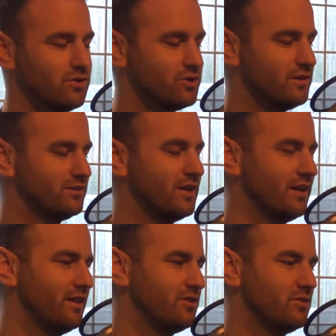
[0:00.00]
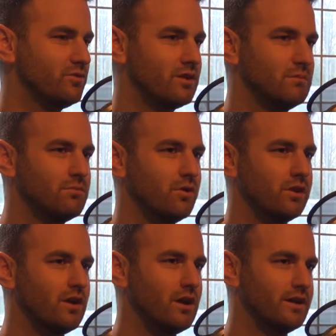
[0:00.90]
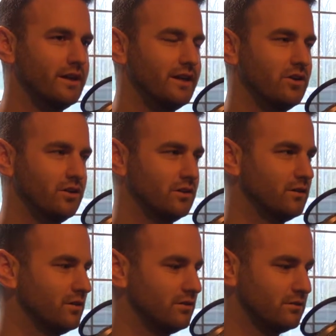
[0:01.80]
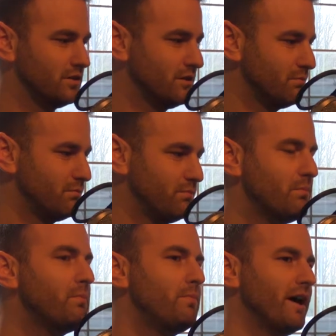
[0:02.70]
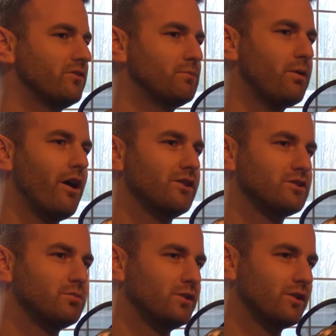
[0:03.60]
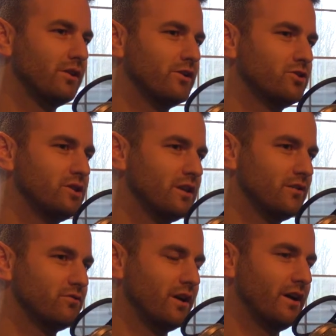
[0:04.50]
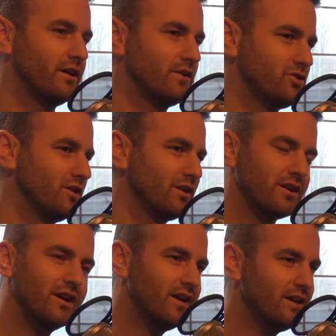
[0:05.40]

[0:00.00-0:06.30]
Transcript: She decided that she was going to mow the lawn in her best possible clothes she could find. She looked,